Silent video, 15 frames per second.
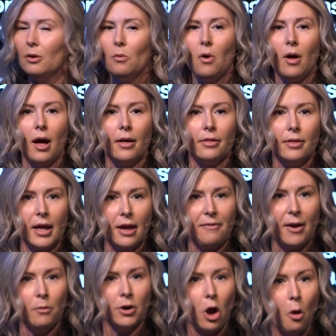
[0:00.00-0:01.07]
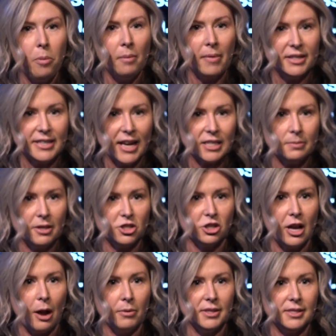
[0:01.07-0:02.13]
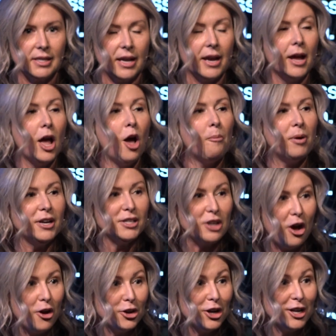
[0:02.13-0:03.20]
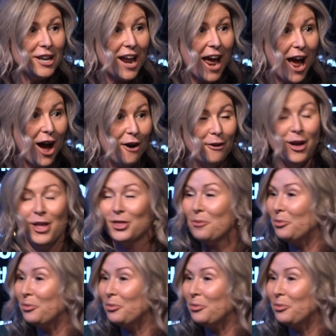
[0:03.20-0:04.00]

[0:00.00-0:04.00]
Well, if I would open my text message, I would see, but he's all good now.